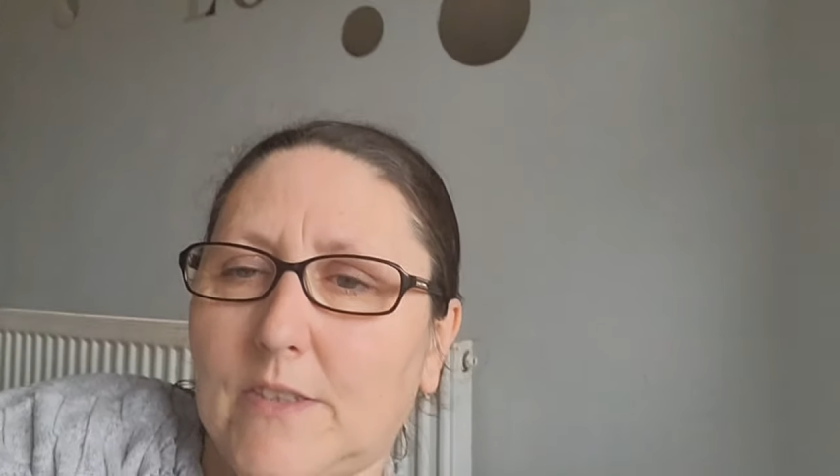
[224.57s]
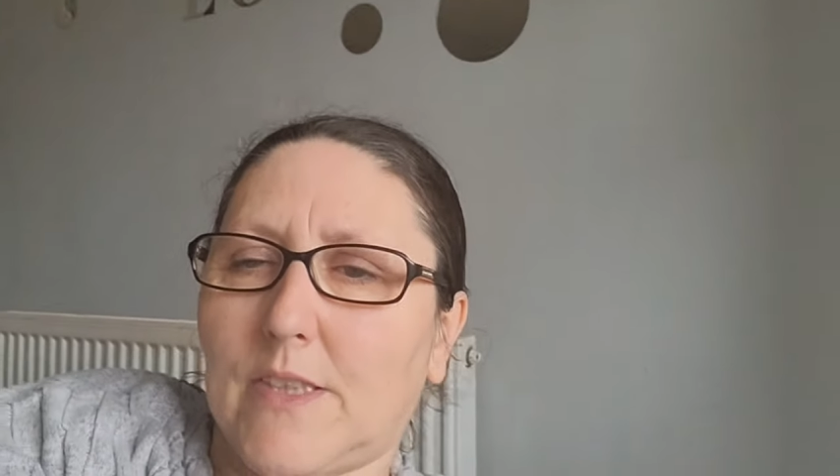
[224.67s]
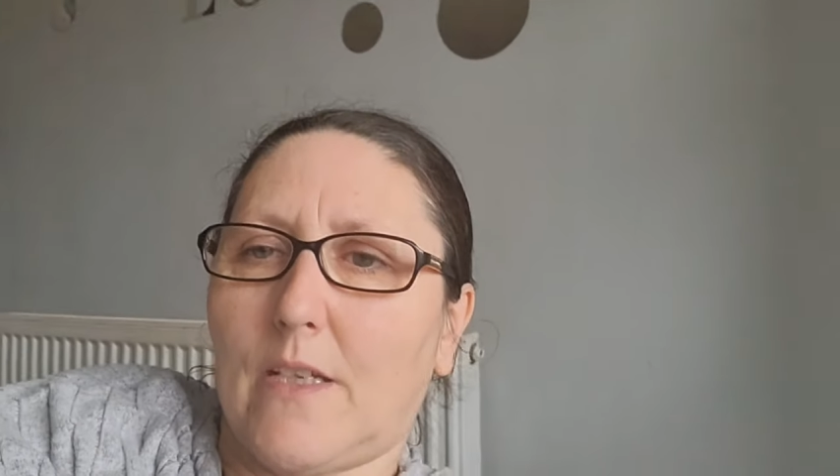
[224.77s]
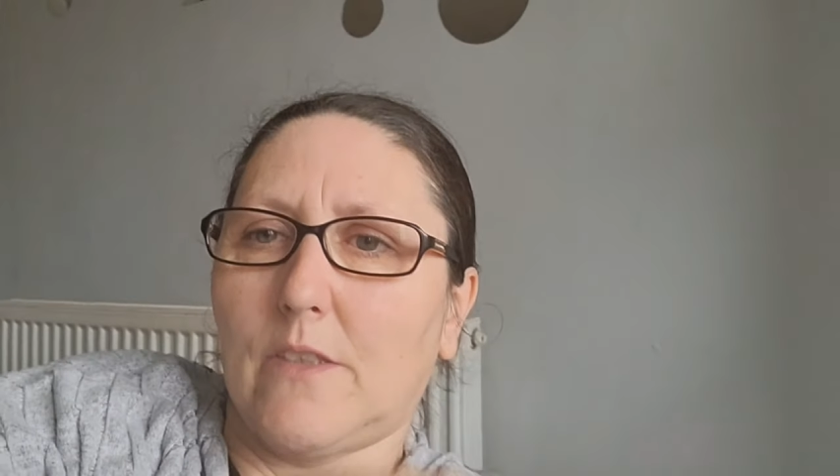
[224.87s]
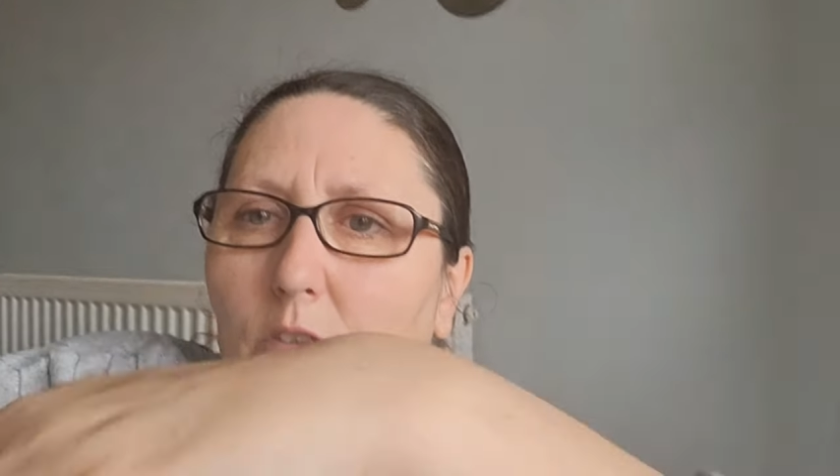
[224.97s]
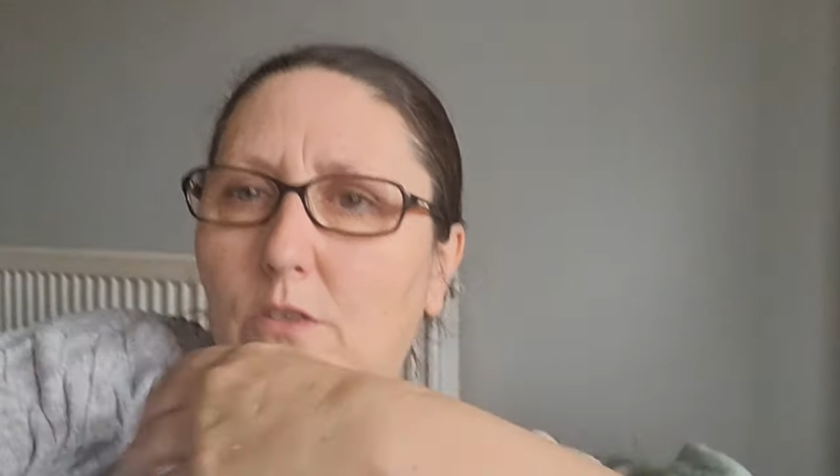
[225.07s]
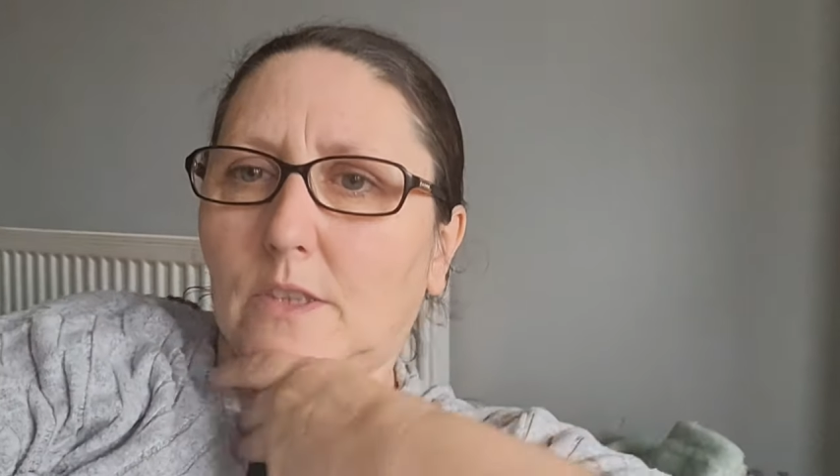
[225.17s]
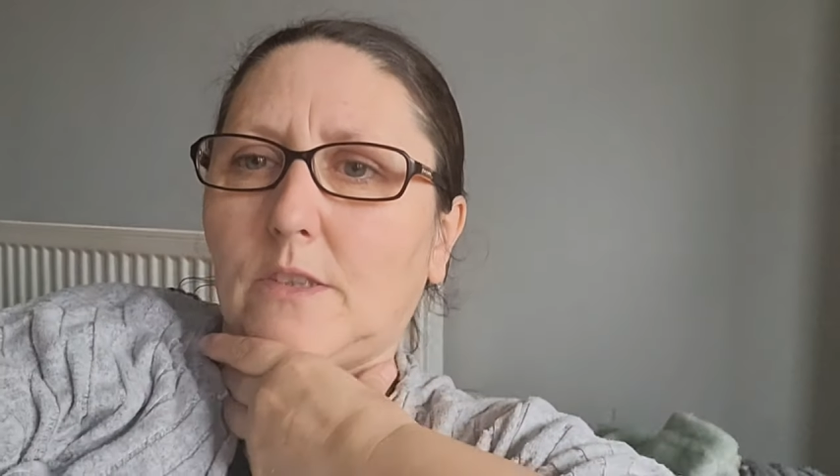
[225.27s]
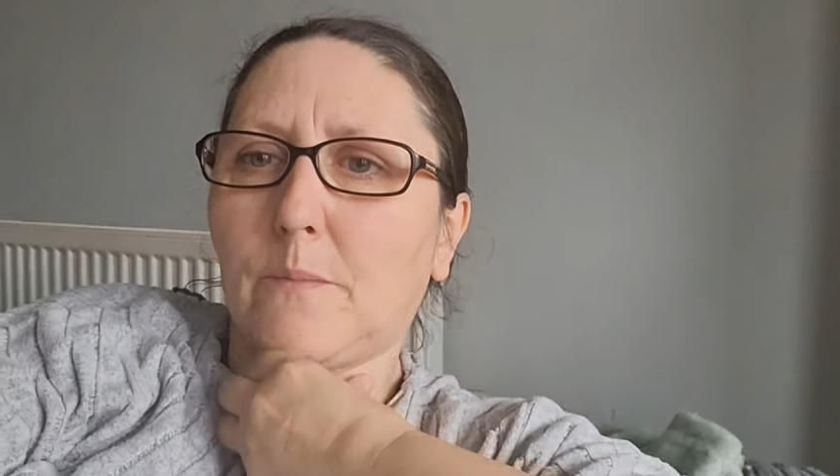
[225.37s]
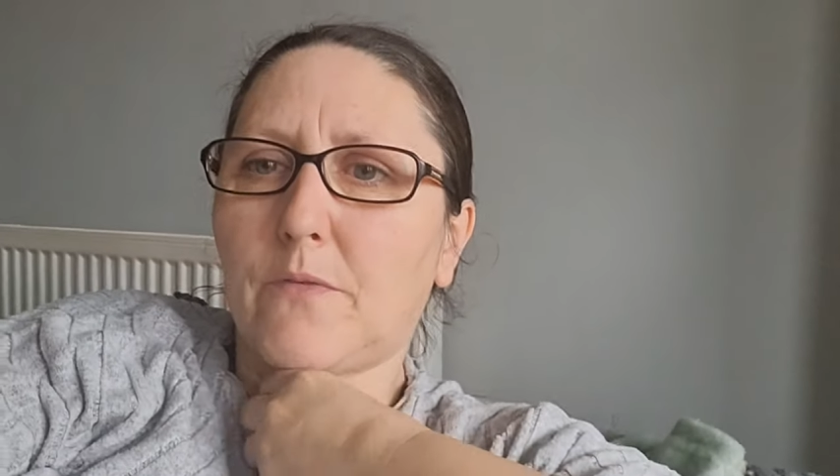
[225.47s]
it's like, oh,
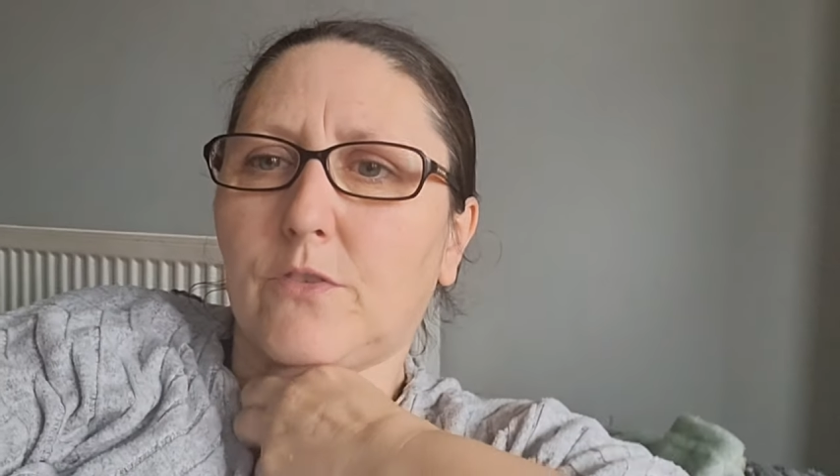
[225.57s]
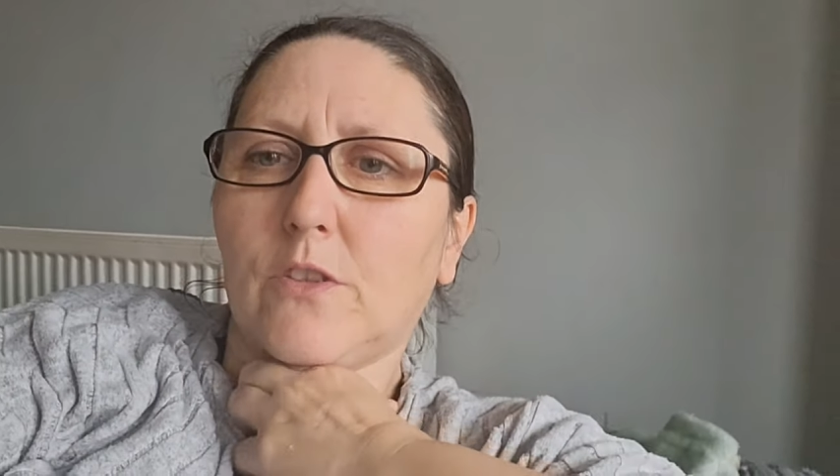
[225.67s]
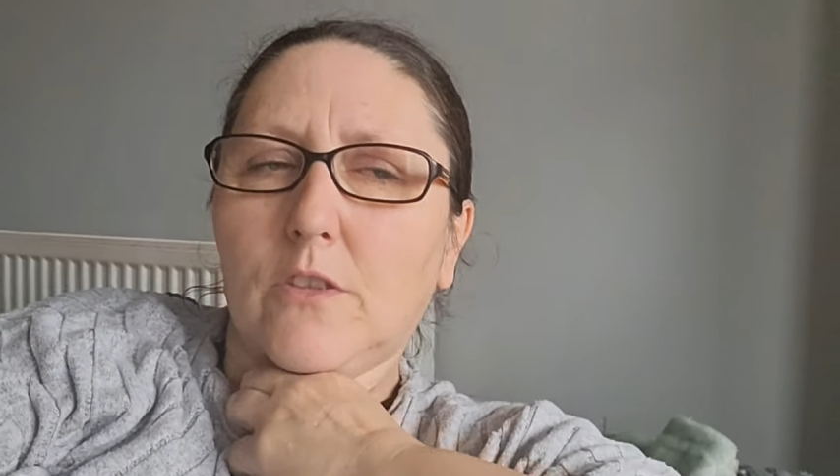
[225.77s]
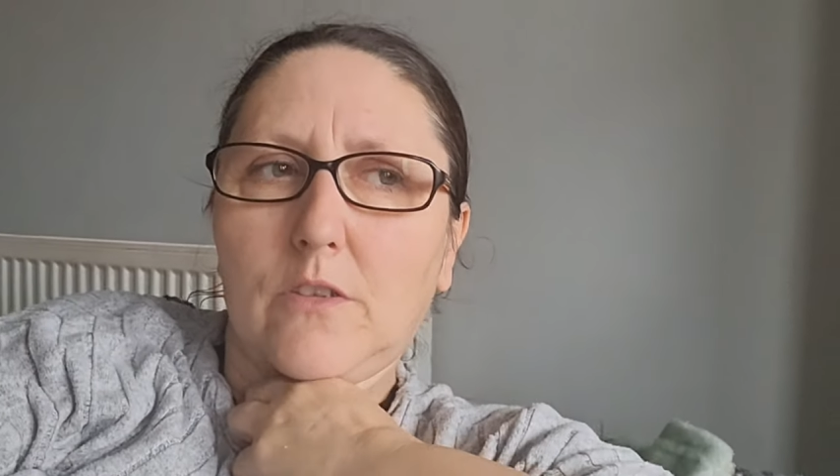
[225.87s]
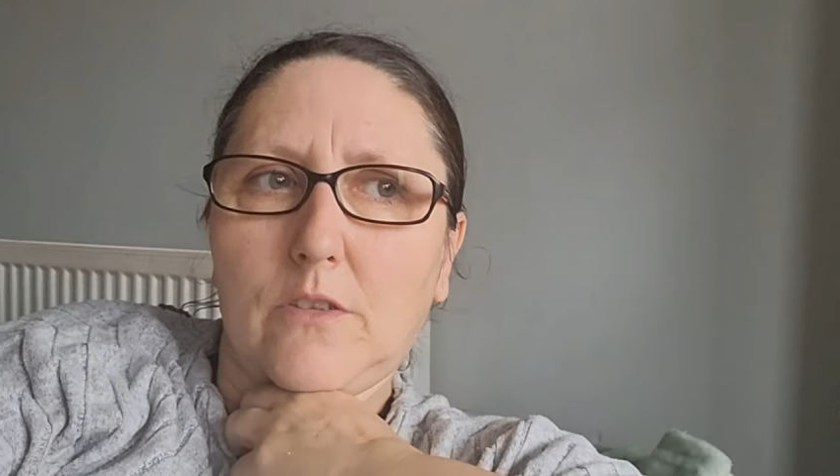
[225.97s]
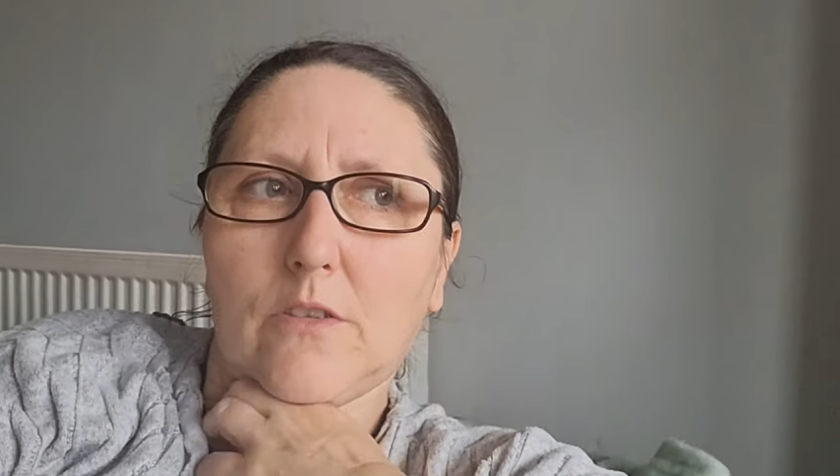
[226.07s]
is it before?